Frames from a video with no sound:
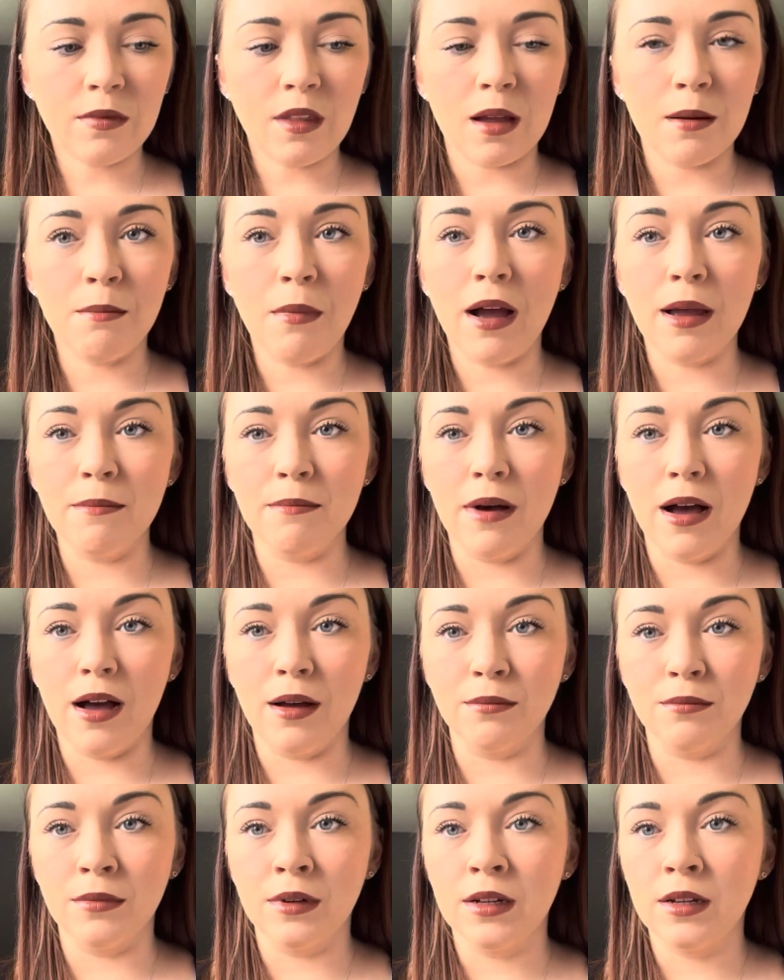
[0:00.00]
my
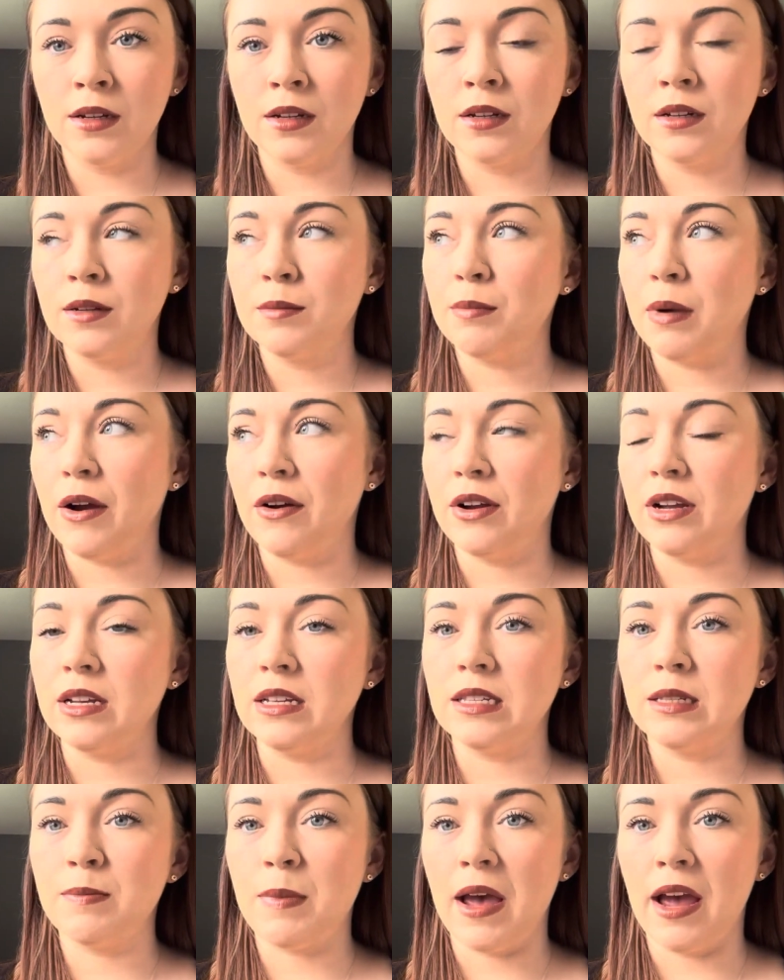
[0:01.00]
mum,
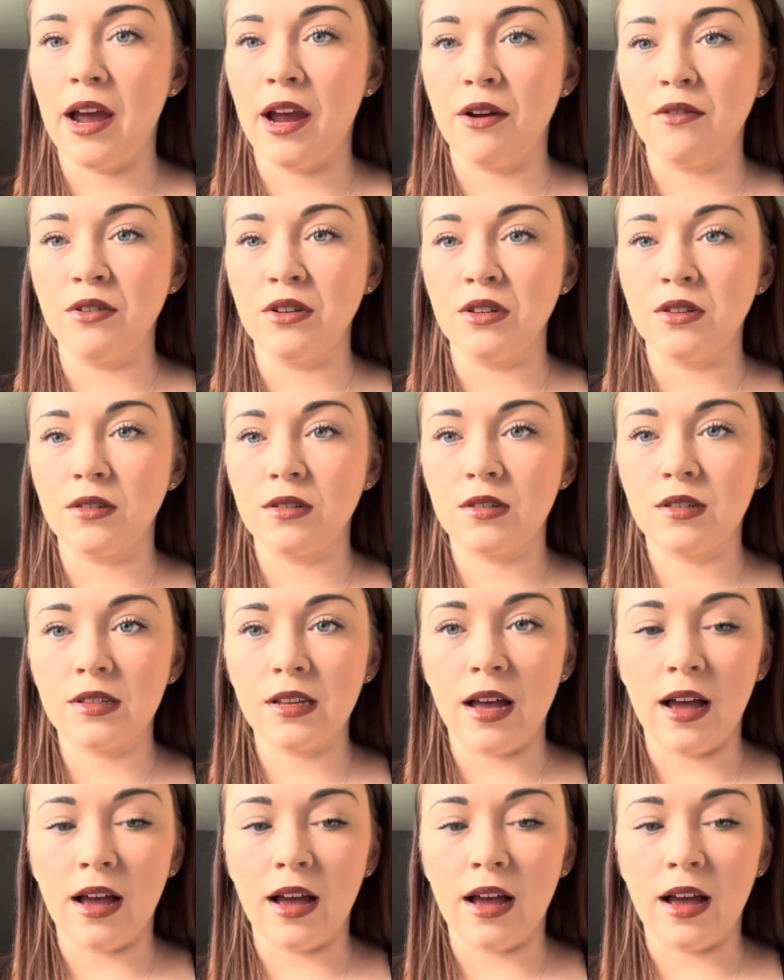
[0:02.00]
Barry's parents,